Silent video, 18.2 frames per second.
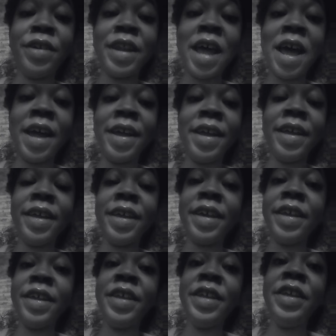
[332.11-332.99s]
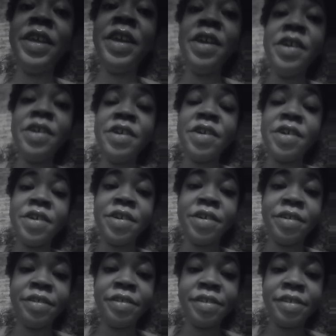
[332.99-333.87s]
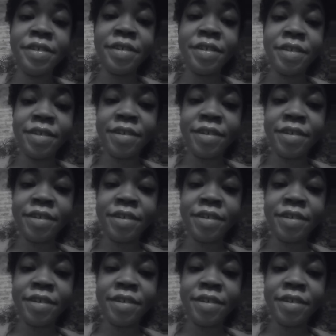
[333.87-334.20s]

like years.